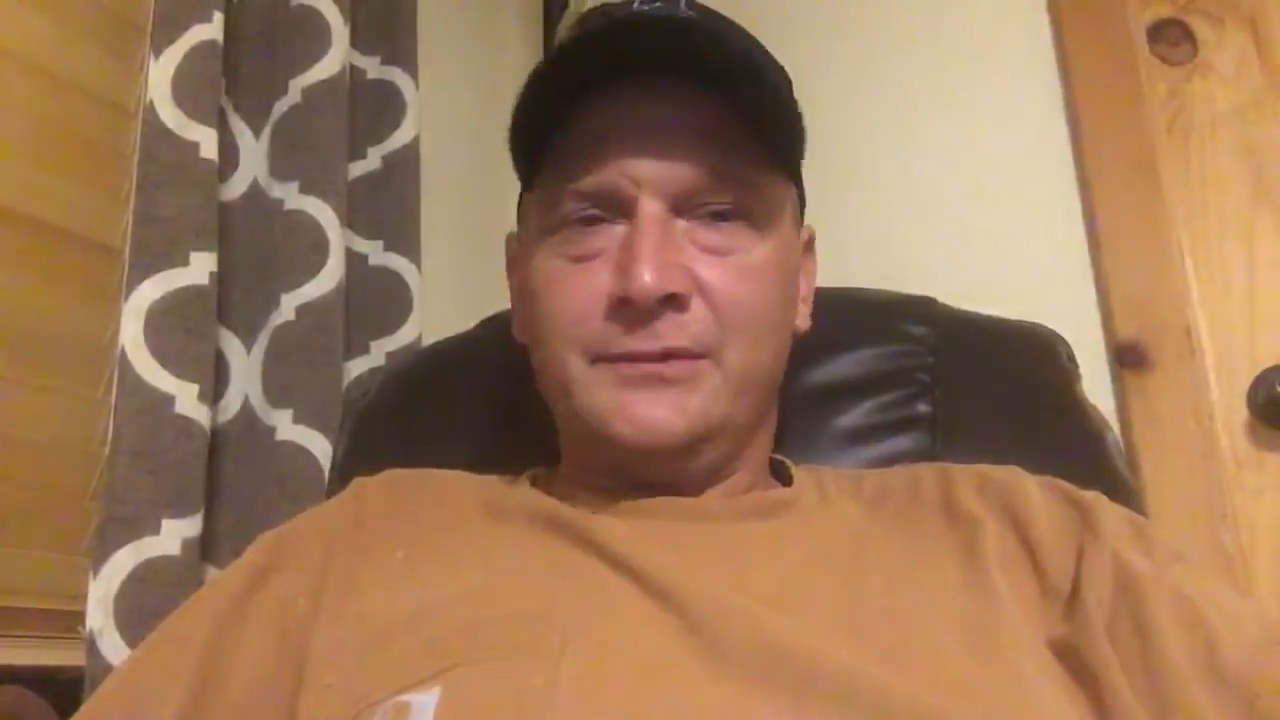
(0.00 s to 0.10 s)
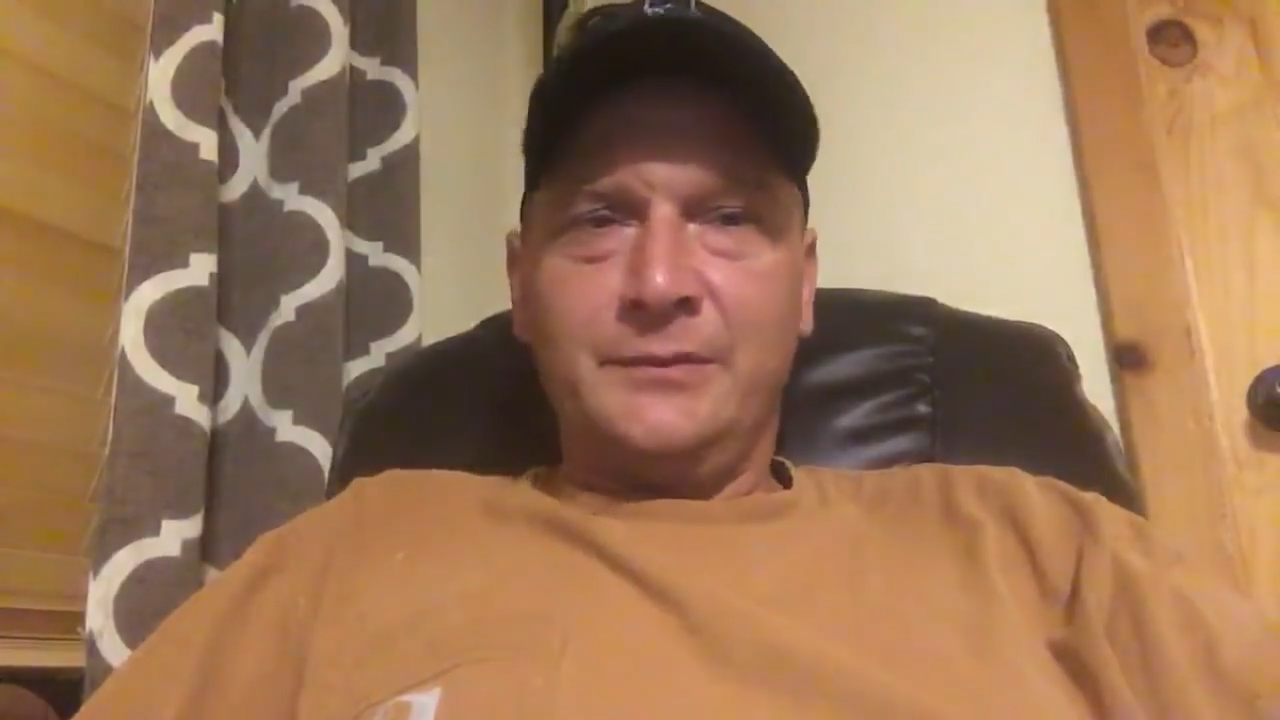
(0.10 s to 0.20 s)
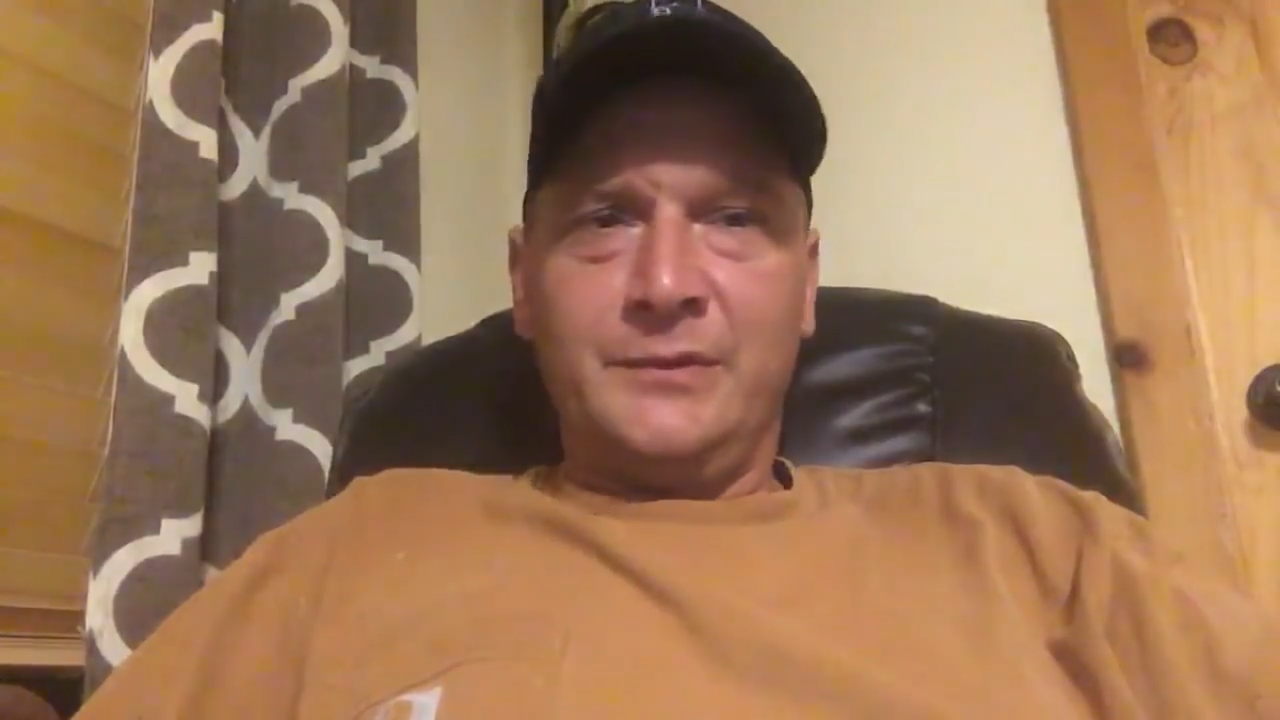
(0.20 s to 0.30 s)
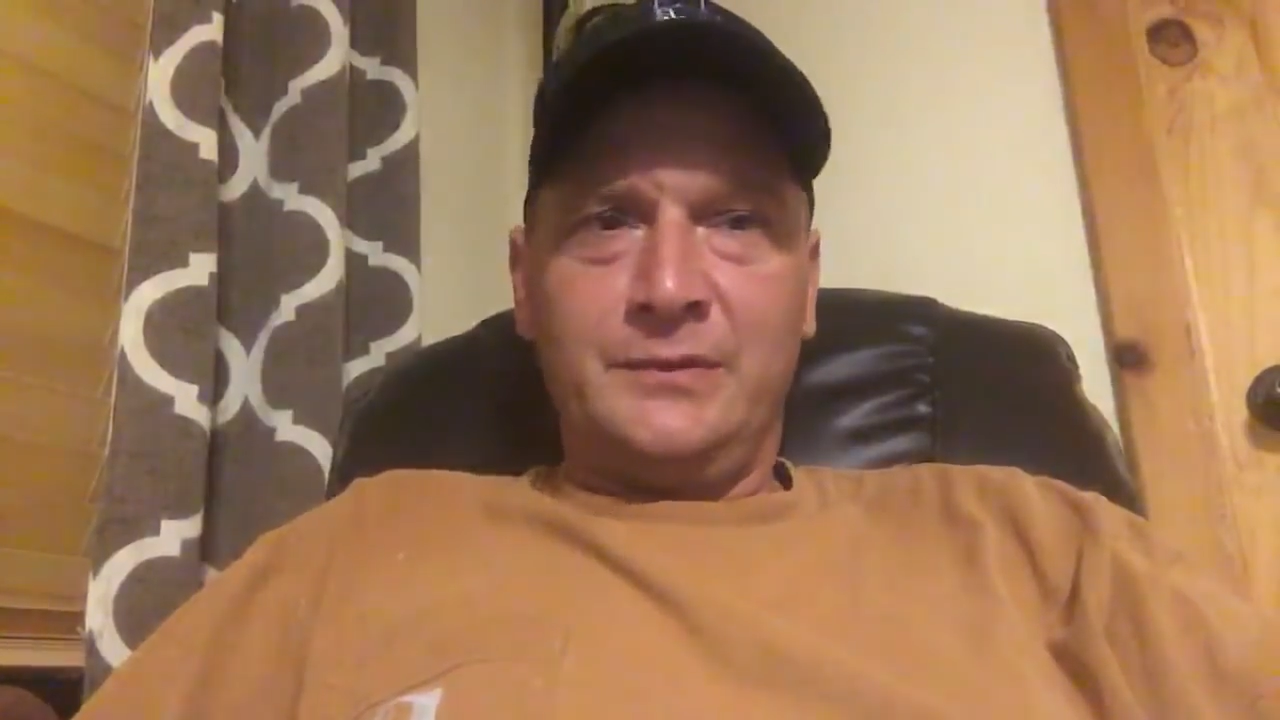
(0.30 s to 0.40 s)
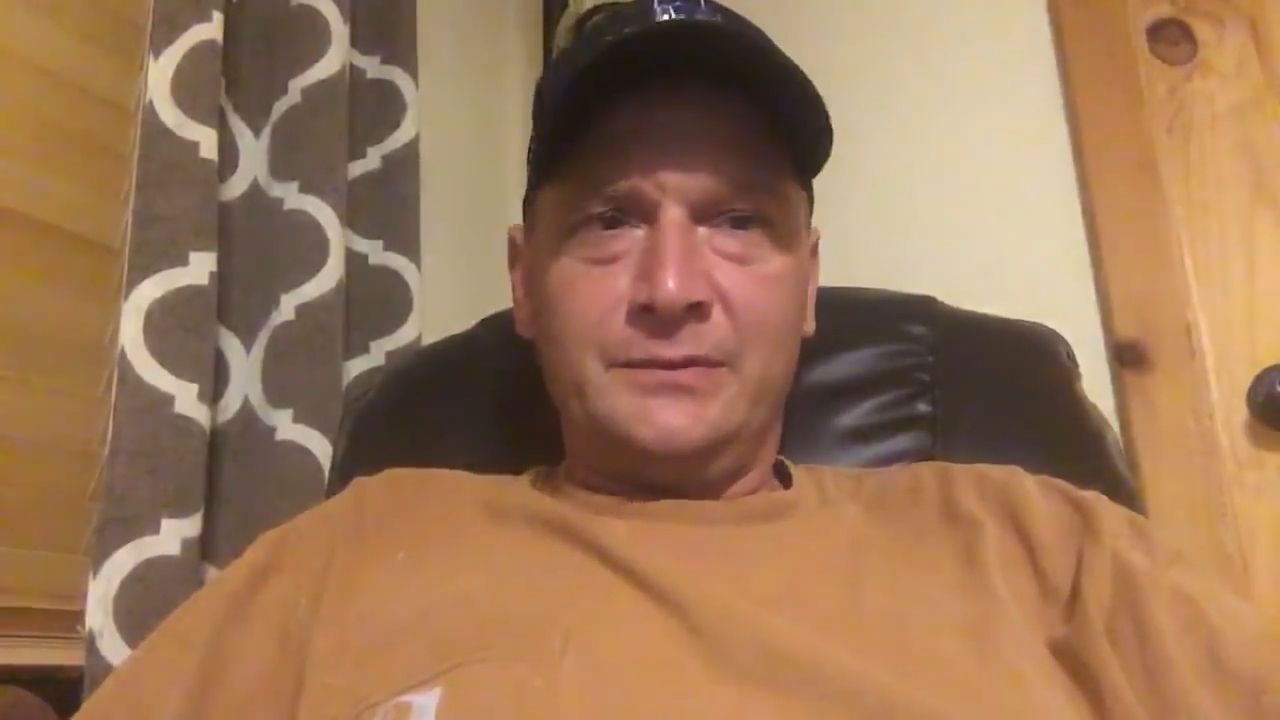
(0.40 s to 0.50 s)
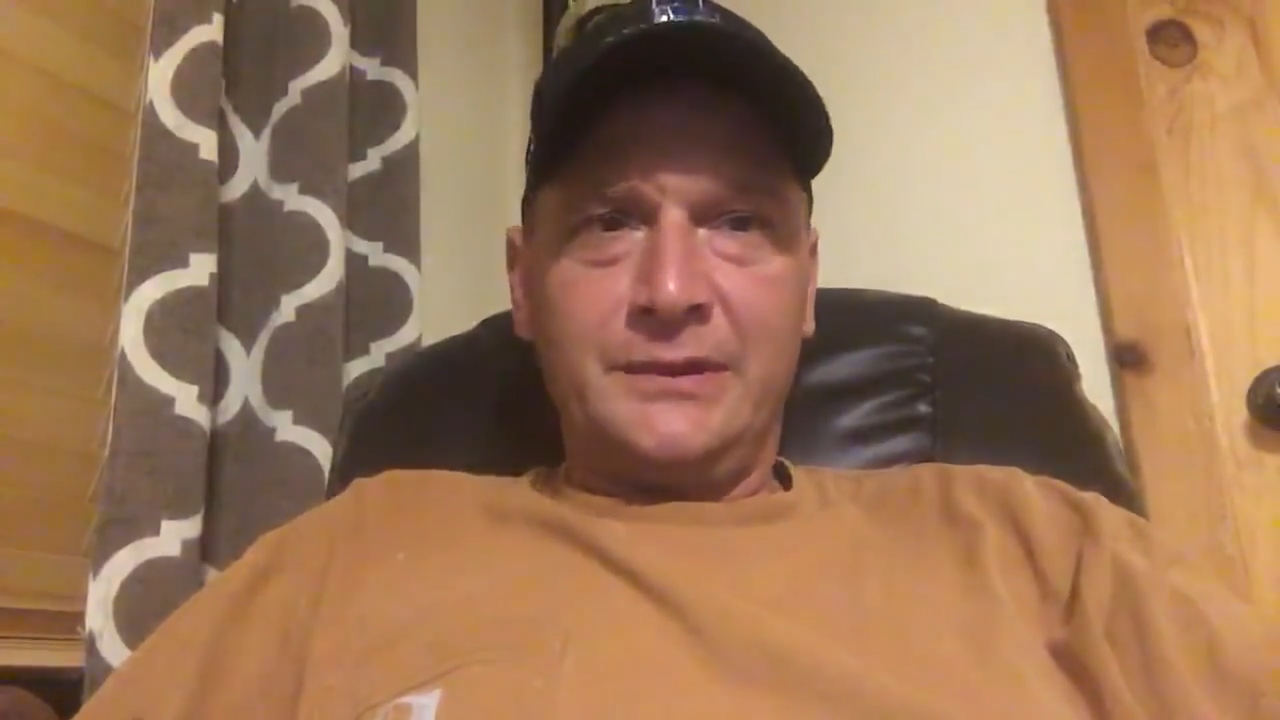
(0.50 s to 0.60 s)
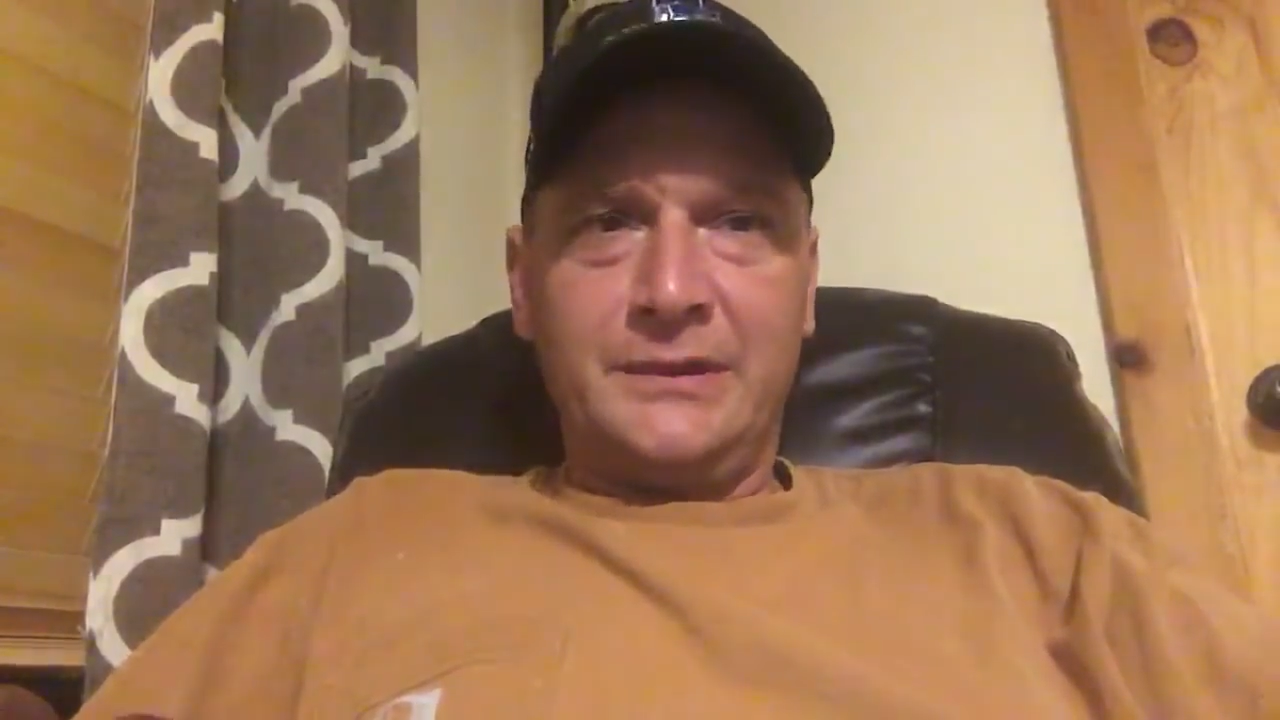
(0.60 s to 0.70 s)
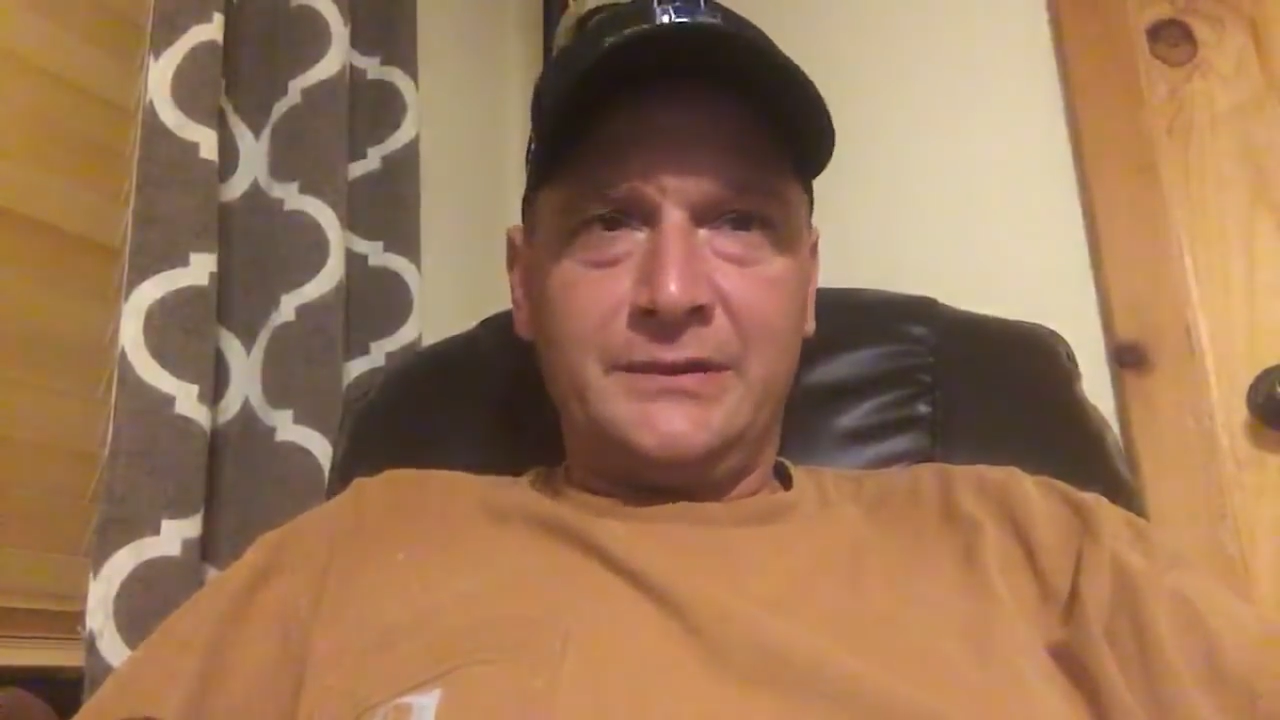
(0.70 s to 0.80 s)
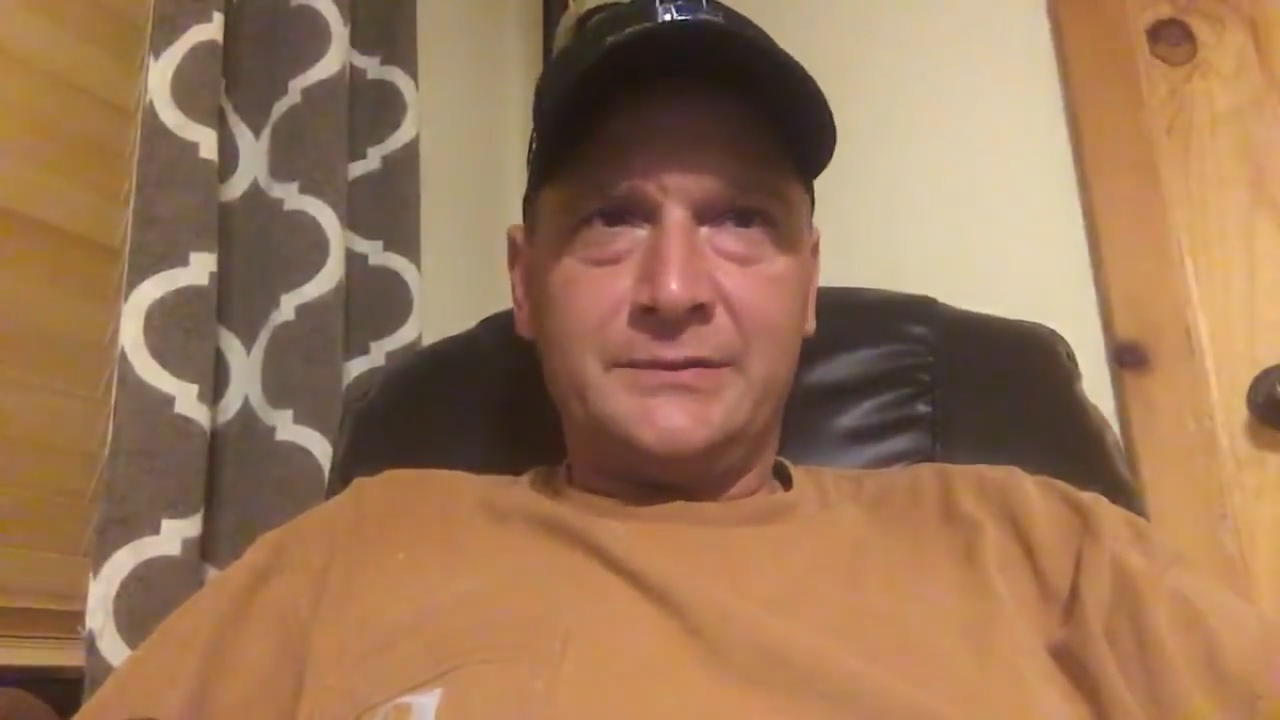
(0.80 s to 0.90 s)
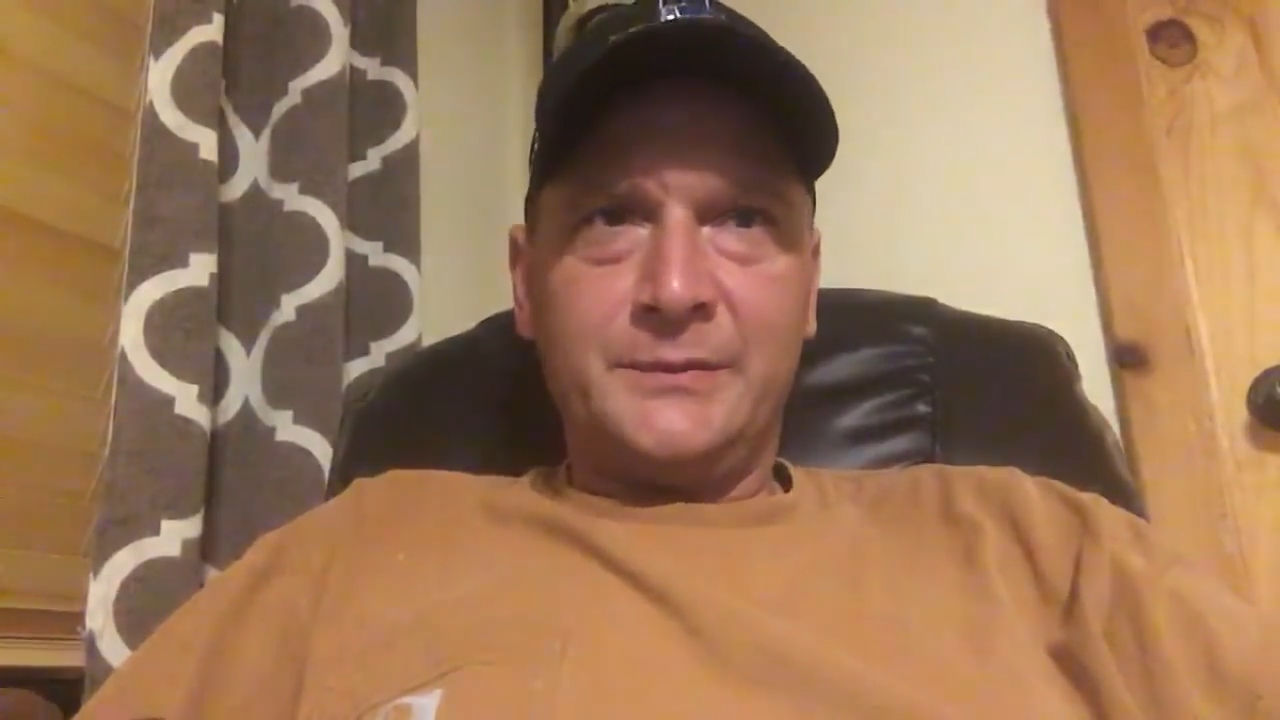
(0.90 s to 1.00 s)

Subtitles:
Come on, guys,